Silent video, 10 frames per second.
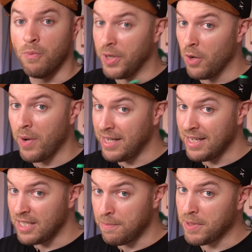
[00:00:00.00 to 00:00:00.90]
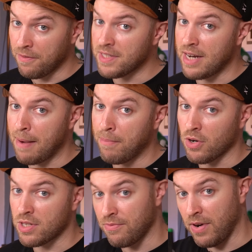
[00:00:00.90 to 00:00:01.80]
We're nowhere near deep enough into that
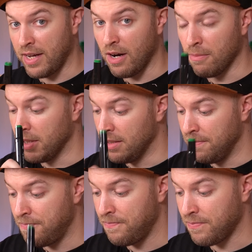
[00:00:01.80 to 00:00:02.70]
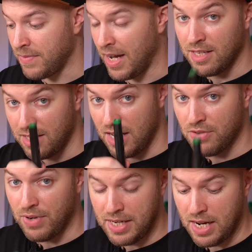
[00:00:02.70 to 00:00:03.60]
box to find out, but as it stands
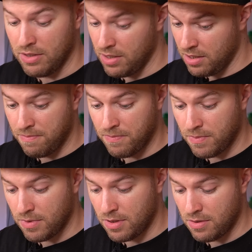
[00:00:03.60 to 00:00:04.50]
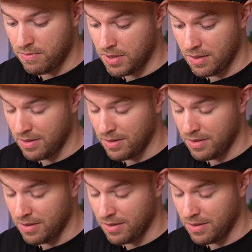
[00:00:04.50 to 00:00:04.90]
right now, this is just...